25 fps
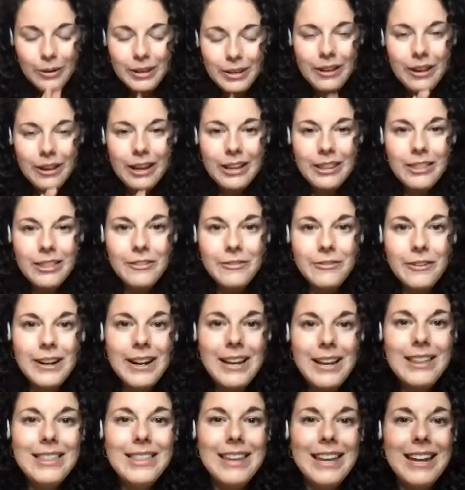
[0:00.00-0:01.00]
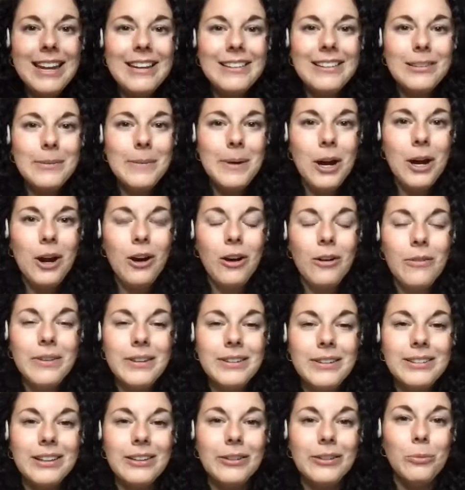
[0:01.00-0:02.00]
you know, and the funny thing is about all
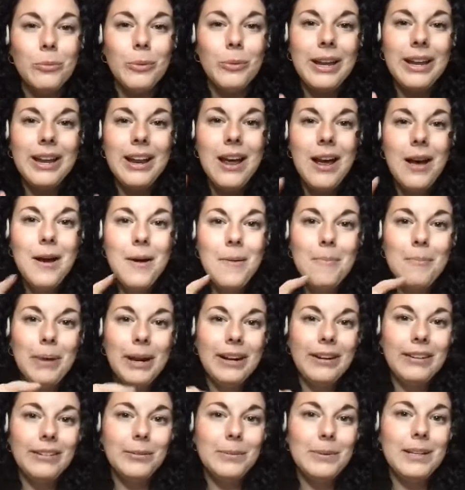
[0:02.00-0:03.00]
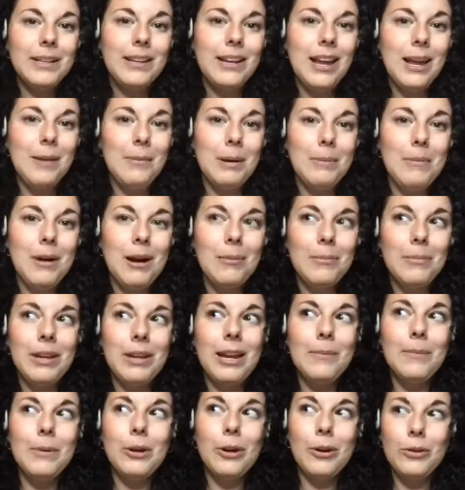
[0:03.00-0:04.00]
this is when my husband and my mom became
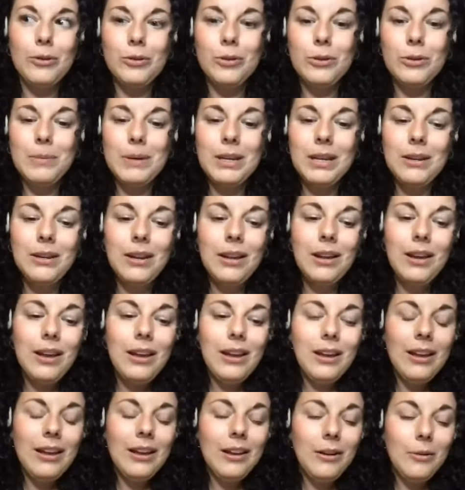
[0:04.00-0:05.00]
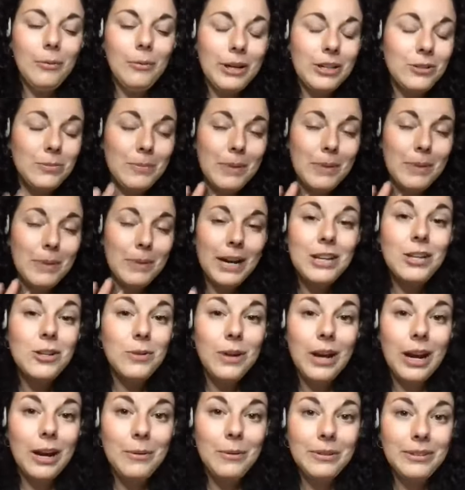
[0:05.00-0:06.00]
a coach with me, which mind
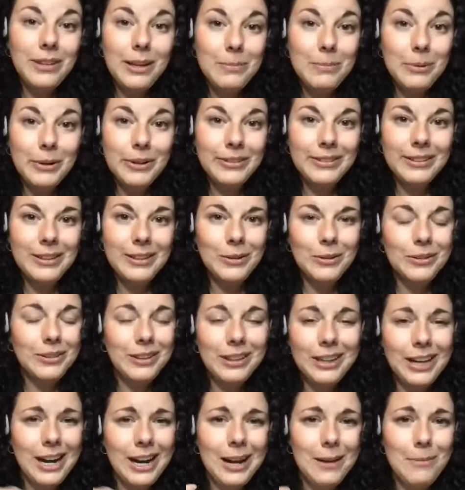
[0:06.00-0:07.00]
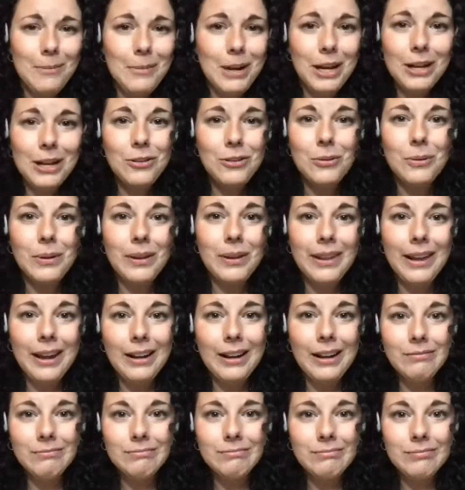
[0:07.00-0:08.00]
you, I was that person that was like, I'm not doing
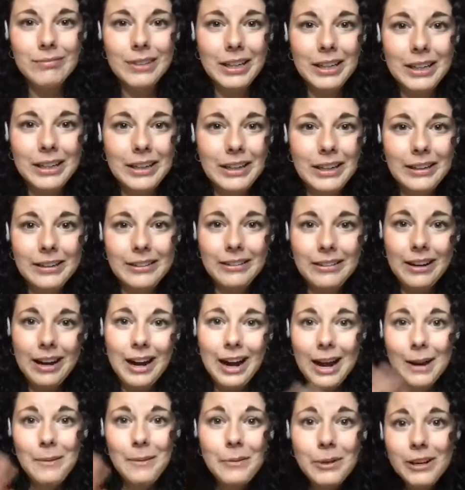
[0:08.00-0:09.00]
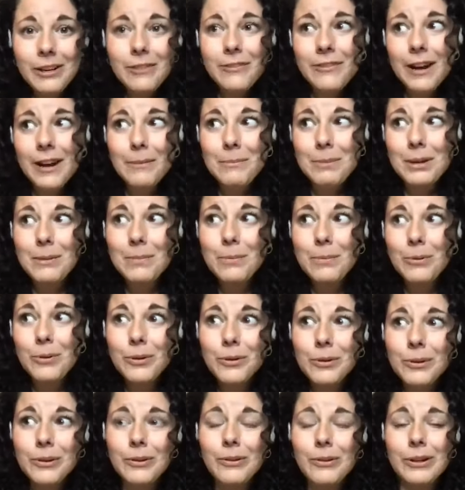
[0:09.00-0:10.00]
that. Like, I'm gonna find people
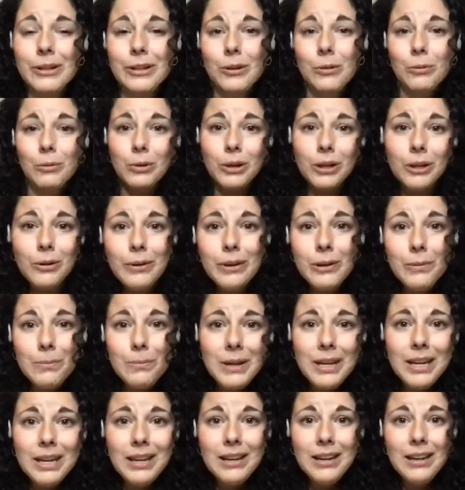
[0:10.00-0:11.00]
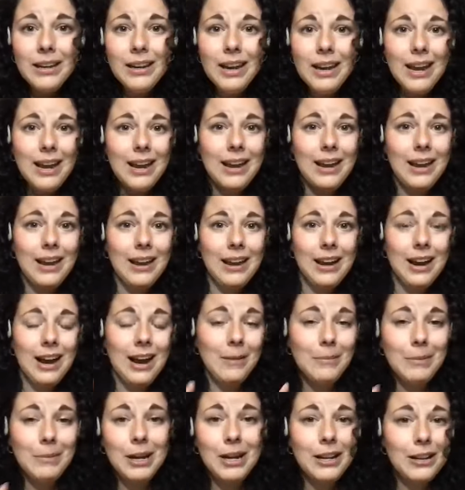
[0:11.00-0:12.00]
who are going to work with me, and
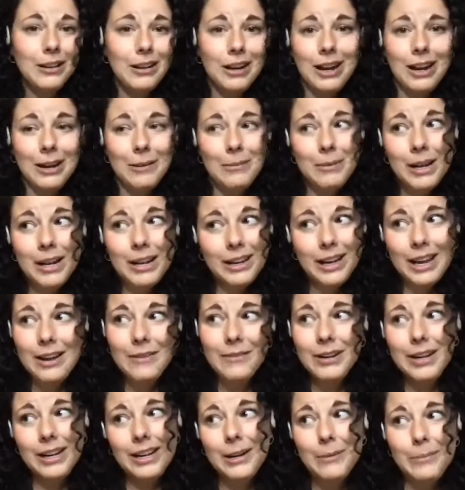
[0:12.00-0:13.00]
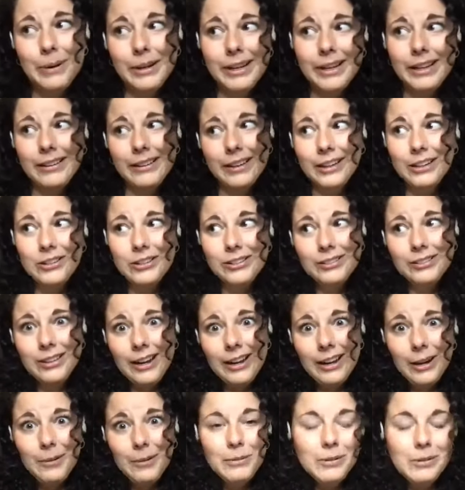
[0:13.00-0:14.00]
I'm not, I'm not having anybody like just sign
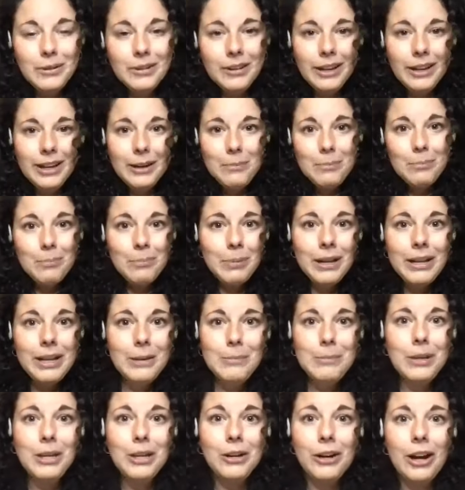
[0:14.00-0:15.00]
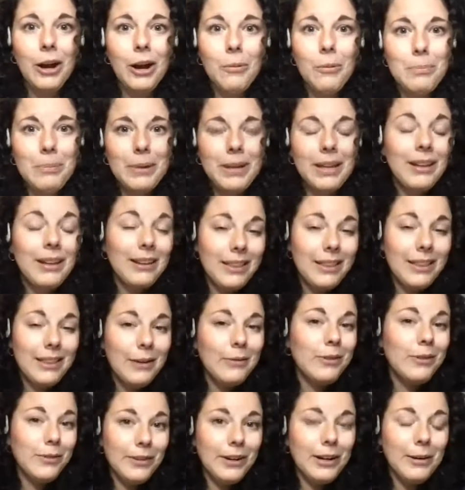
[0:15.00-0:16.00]
up to like pity me or help me. Like that
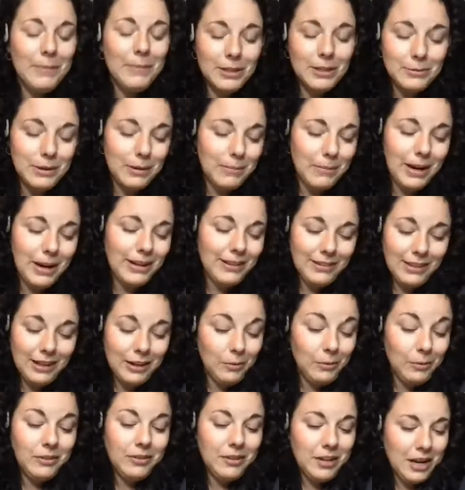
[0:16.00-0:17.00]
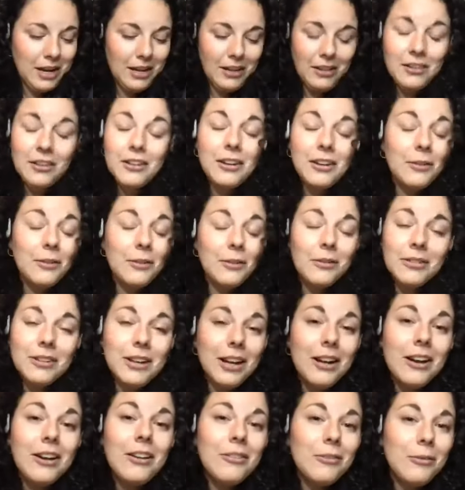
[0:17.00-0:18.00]
was very much my mindset. It was not, it was
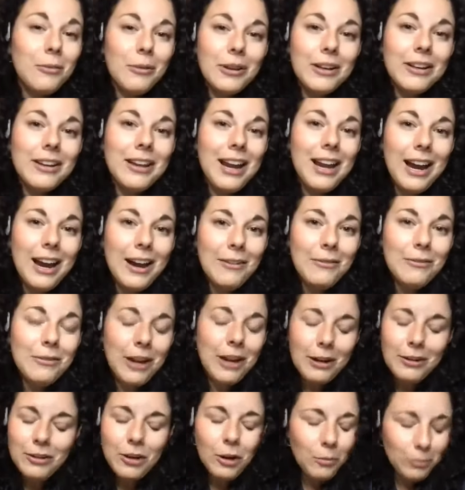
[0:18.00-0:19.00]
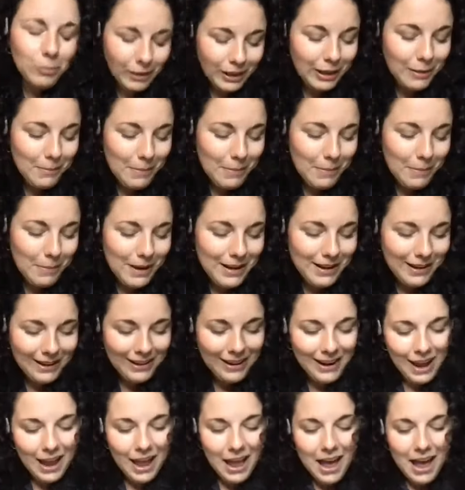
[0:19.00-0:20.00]
not one to have. I don't recommend
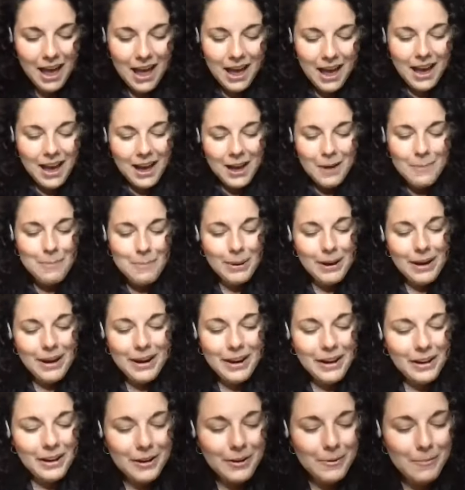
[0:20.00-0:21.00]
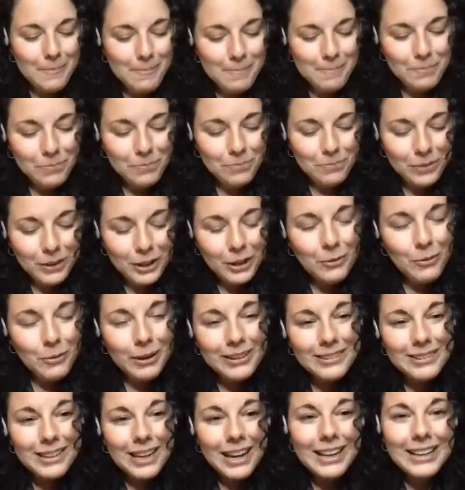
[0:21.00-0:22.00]
it. But um,
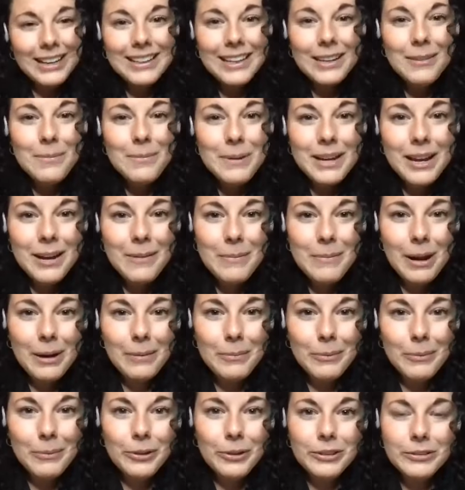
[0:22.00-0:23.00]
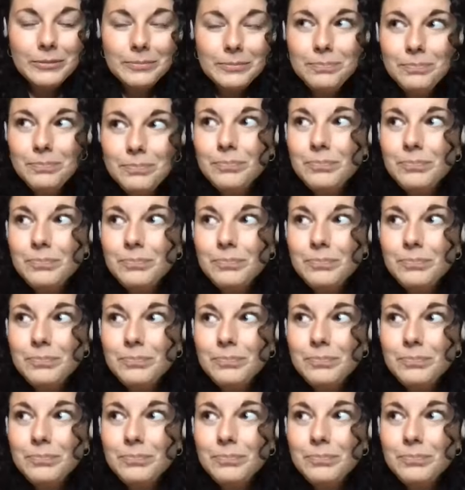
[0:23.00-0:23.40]
once I did become Emerald,